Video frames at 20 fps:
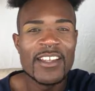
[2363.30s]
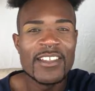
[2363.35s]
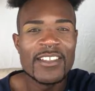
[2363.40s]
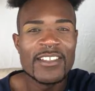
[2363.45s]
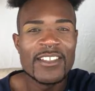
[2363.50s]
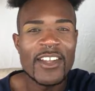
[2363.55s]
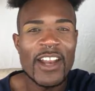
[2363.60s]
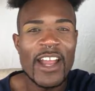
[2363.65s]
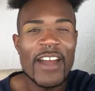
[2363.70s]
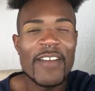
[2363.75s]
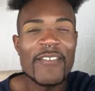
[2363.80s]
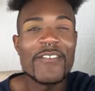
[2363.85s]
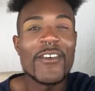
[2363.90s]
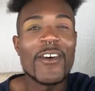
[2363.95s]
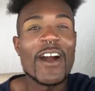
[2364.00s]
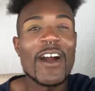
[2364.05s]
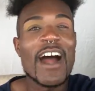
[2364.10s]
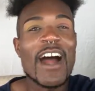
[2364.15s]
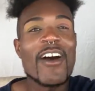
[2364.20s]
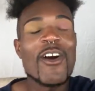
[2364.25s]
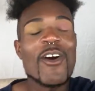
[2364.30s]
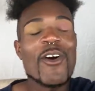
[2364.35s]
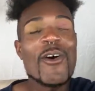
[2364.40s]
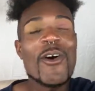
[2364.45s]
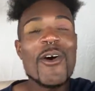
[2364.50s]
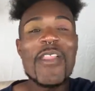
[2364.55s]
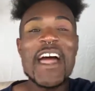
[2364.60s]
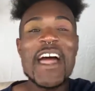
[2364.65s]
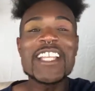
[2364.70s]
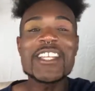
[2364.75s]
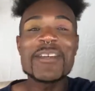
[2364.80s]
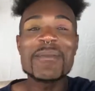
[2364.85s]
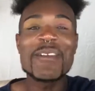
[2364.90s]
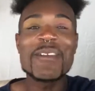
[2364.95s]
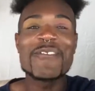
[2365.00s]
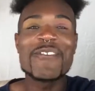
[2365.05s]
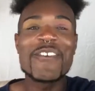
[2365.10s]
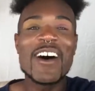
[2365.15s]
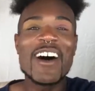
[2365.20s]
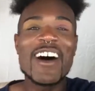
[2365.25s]
So that in 4 hours. Oh, that should be
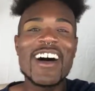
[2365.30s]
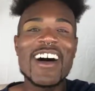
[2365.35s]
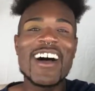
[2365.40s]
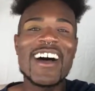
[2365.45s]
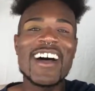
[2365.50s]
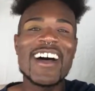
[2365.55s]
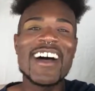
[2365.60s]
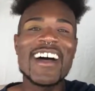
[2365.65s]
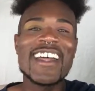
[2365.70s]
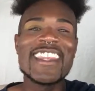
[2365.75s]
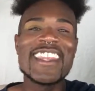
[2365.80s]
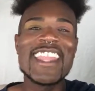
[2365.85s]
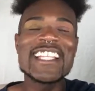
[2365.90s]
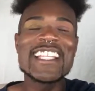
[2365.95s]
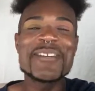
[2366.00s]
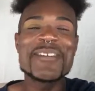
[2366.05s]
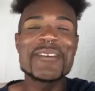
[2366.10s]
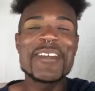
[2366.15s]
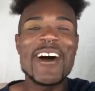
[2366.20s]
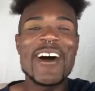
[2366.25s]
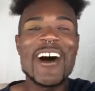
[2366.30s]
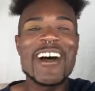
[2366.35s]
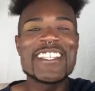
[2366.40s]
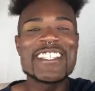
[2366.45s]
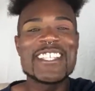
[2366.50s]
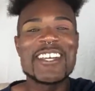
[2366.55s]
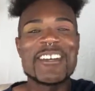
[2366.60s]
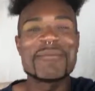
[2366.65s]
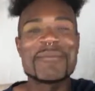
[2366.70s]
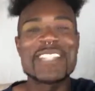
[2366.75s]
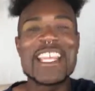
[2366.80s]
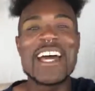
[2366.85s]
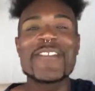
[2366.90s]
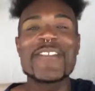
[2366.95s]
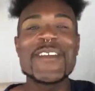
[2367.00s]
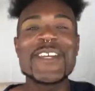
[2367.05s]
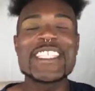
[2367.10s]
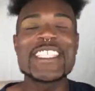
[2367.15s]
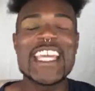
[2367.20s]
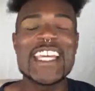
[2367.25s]
fun. That should be awesome.
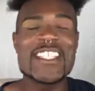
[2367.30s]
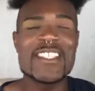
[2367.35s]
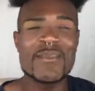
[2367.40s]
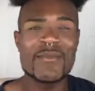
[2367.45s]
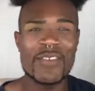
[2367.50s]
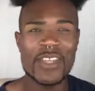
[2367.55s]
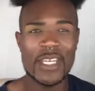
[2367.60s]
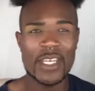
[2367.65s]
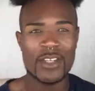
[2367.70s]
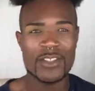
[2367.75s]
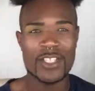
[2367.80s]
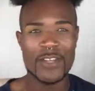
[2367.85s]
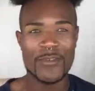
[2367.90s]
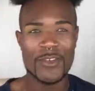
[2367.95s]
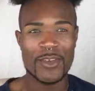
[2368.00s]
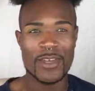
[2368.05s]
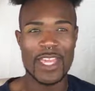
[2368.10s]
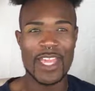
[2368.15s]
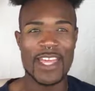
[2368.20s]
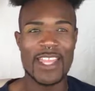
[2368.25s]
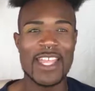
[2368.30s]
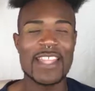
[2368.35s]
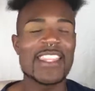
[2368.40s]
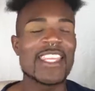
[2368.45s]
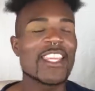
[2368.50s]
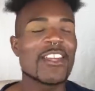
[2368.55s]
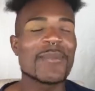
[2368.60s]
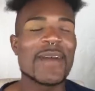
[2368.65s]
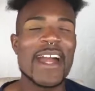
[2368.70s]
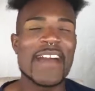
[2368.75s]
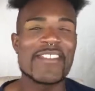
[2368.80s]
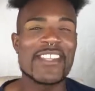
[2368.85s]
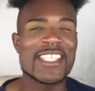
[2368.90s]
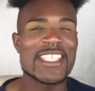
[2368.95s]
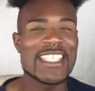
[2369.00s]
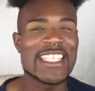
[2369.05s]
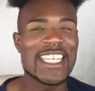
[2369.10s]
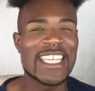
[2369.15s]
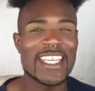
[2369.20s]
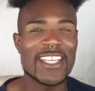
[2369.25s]
Definitely take some videos if you can. I think you might have to
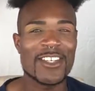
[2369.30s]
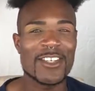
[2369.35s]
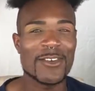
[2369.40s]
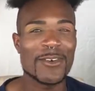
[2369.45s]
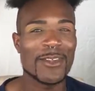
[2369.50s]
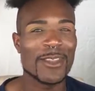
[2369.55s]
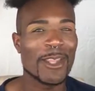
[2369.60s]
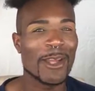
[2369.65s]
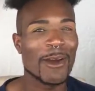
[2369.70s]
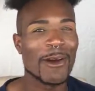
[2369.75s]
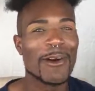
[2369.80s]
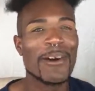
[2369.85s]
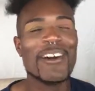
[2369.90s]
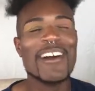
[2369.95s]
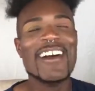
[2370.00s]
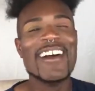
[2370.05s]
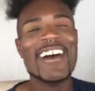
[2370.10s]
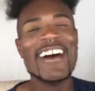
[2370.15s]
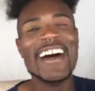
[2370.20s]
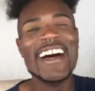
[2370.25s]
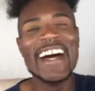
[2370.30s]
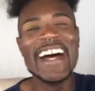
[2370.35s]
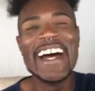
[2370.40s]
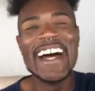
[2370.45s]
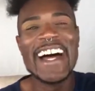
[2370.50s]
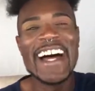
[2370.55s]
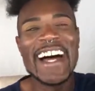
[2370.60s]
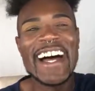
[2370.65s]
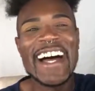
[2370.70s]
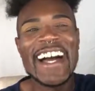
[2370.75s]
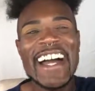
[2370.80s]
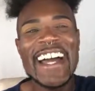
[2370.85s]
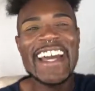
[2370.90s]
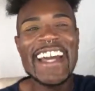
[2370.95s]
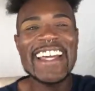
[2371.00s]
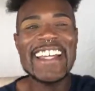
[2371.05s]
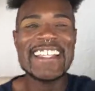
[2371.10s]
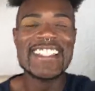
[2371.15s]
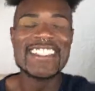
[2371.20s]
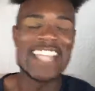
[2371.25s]
sneak into it though.
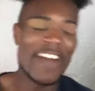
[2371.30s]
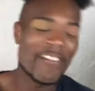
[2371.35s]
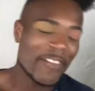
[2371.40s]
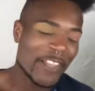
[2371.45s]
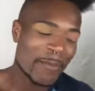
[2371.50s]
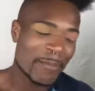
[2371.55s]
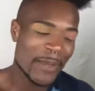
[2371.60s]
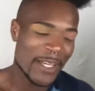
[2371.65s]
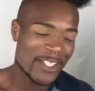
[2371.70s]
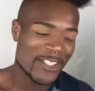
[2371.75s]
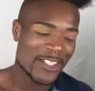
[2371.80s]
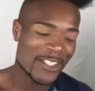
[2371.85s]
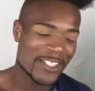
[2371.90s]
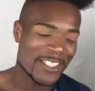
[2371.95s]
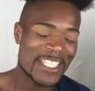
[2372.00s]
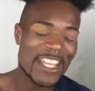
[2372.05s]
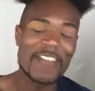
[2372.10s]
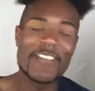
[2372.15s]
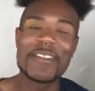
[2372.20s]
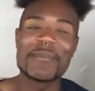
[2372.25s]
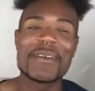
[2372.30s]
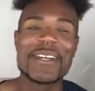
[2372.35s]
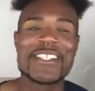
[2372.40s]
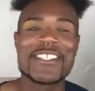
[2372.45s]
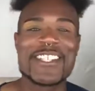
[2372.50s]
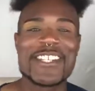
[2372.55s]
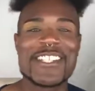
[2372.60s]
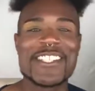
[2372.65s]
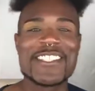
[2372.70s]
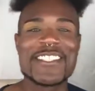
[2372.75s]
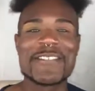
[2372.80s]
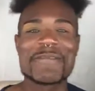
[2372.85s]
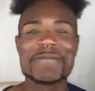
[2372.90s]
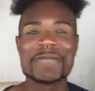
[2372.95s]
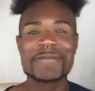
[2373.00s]
Definitely pictures. Definitely pictures.